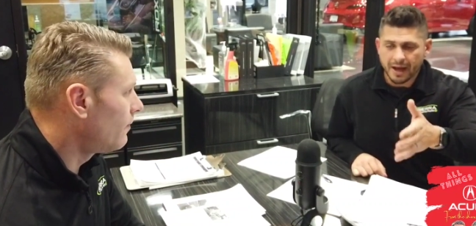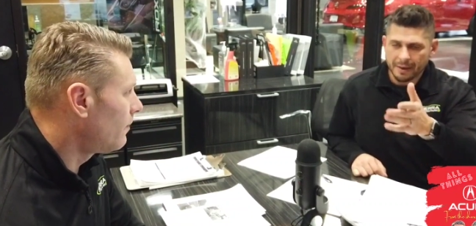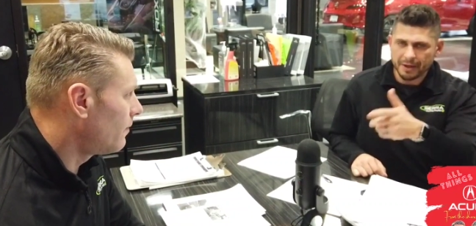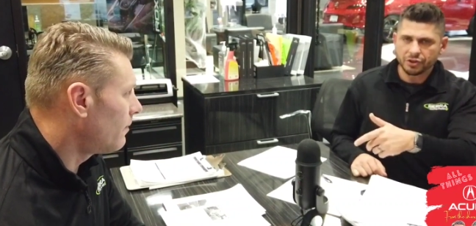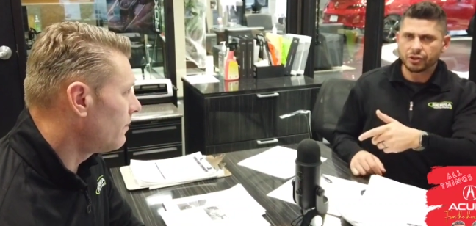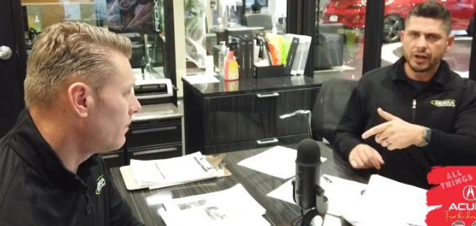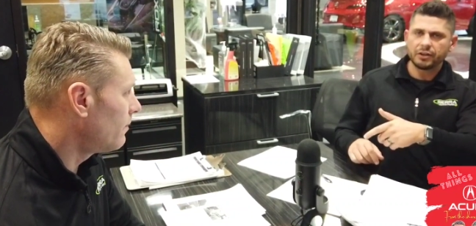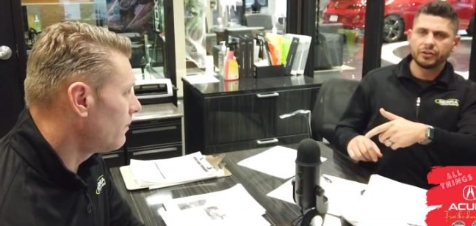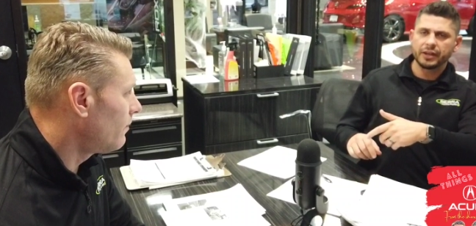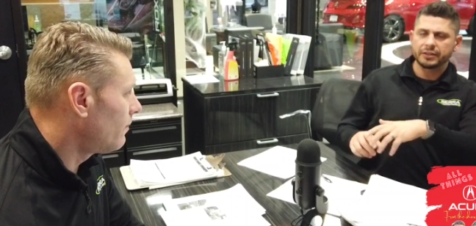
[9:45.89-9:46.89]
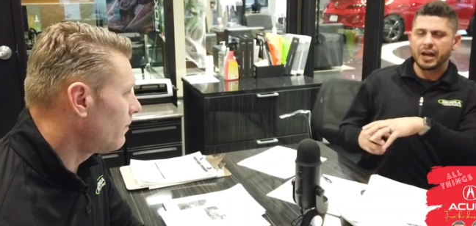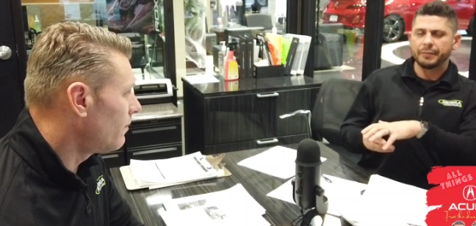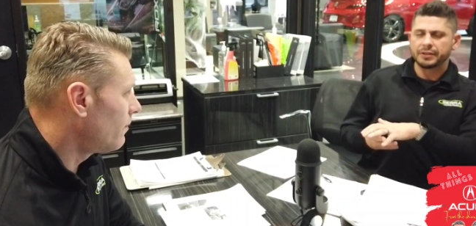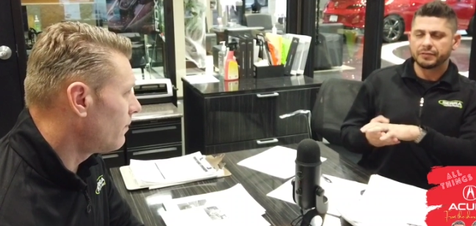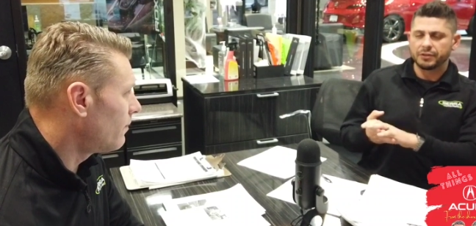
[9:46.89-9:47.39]
Speaker 1: I'm not sure how to look at
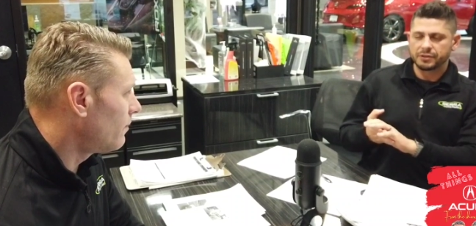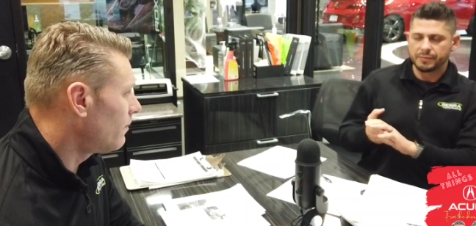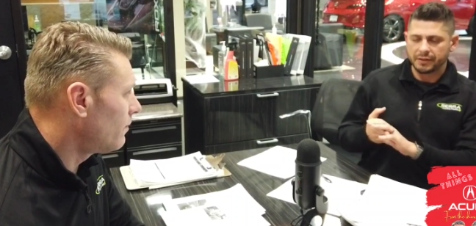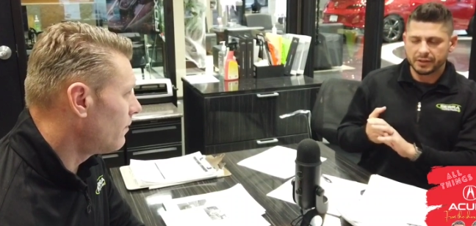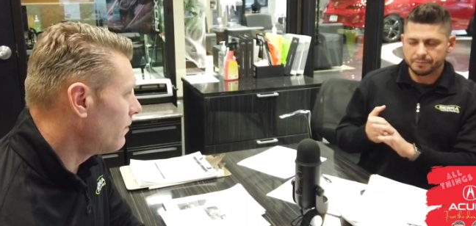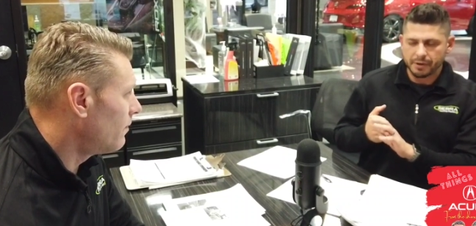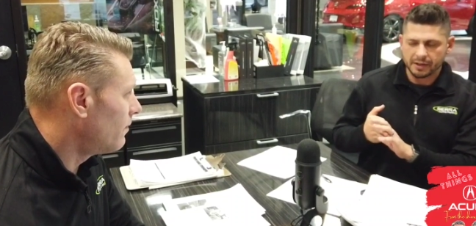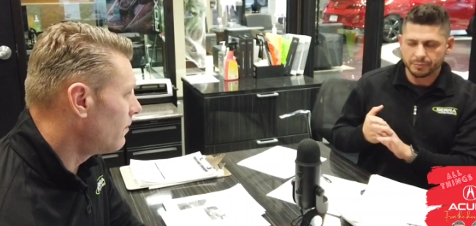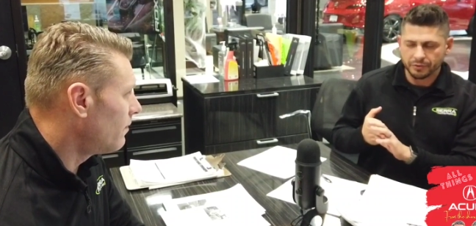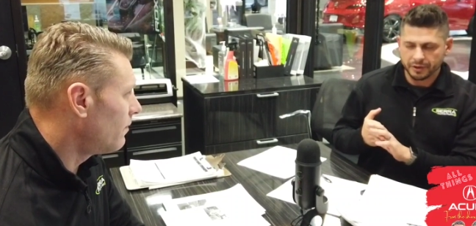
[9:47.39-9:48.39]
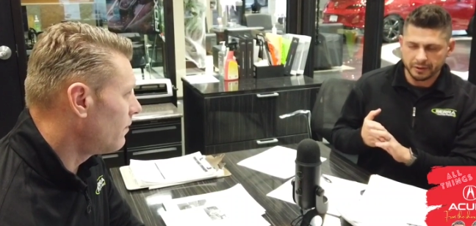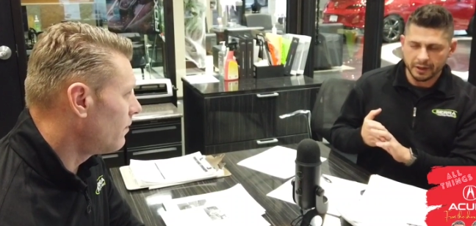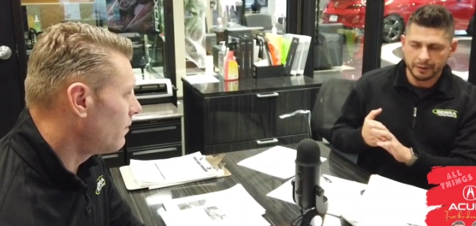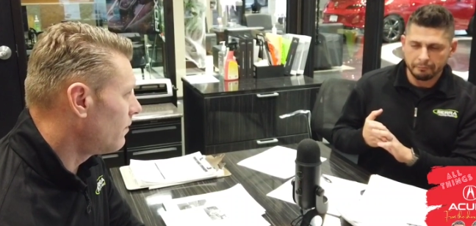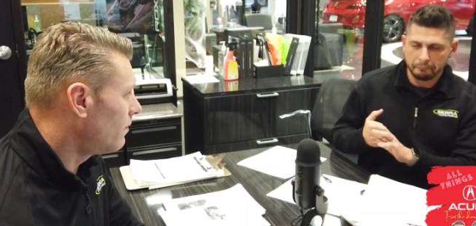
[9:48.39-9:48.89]
comments if there's, if a possible thing uh,